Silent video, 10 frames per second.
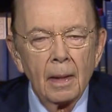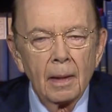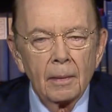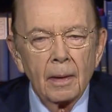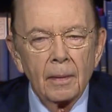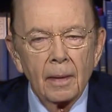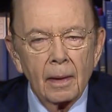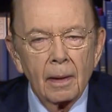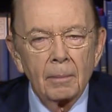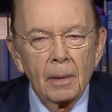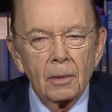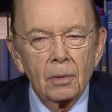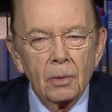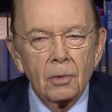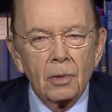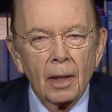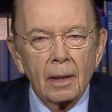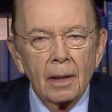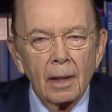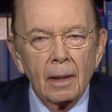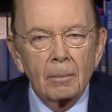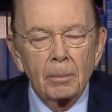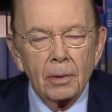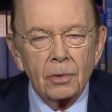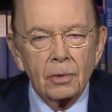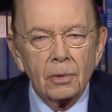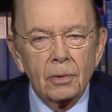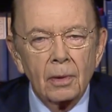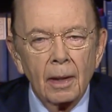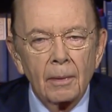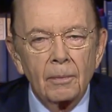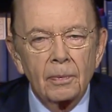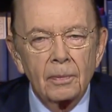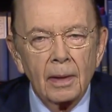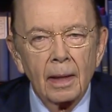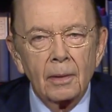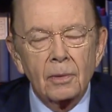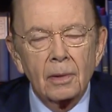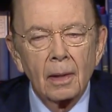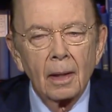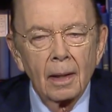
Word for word: and then they gave me two gigantic bushels of dates